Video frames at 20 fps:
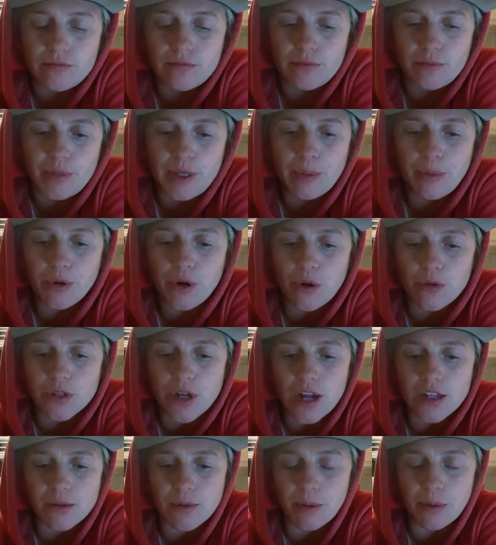people don't
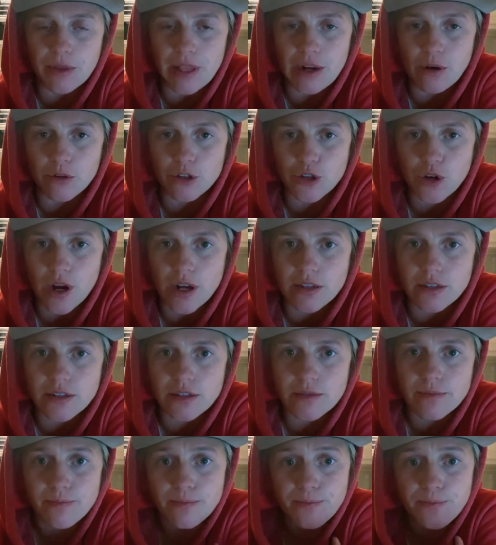talk to people they don't
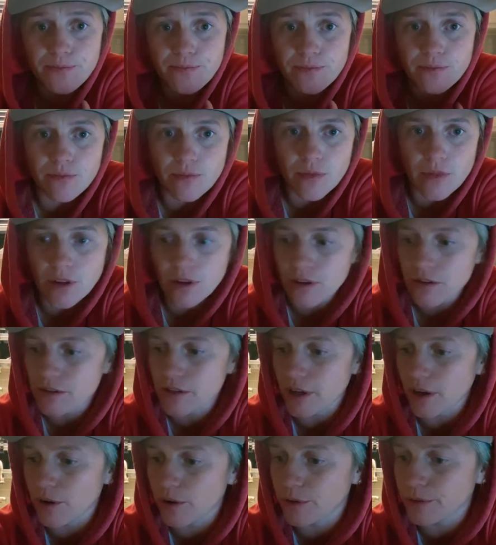trust.
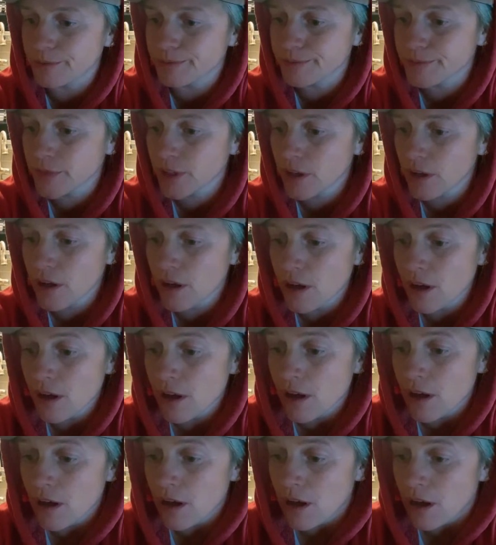So
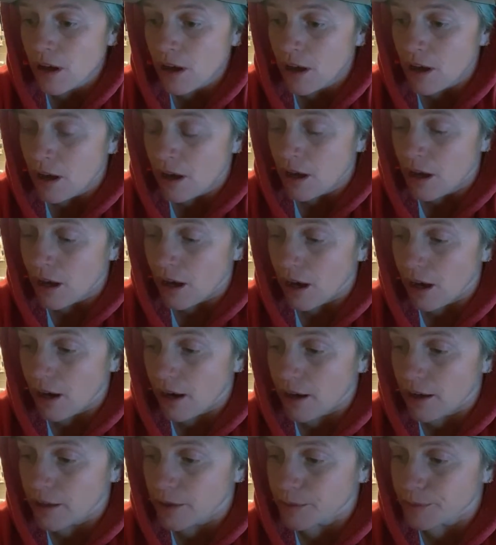
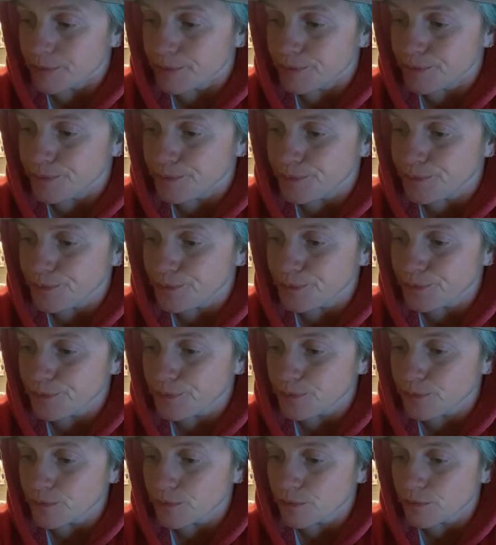obviously
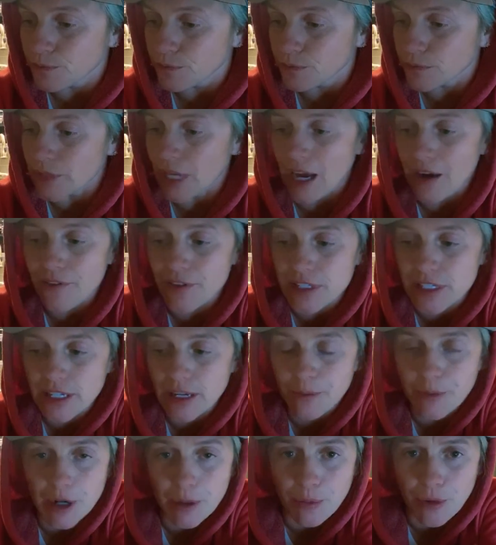
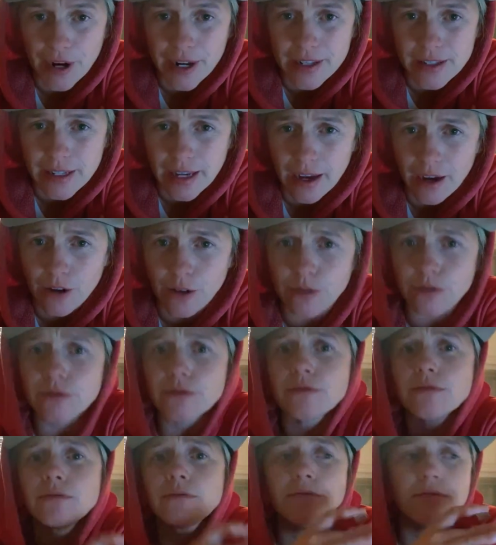I'm going to break
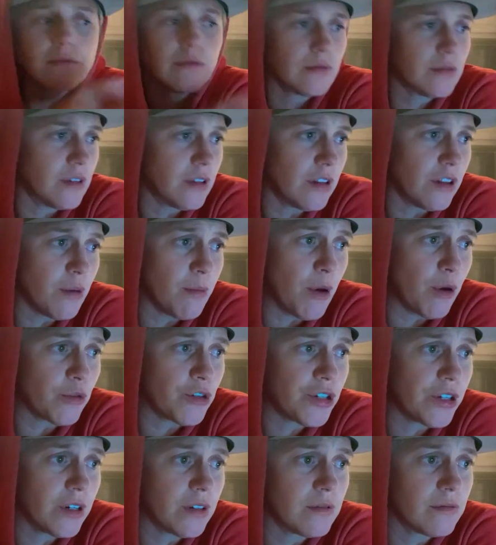down the
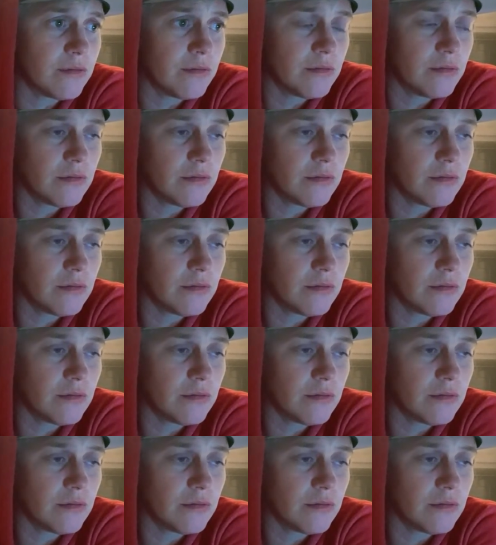motion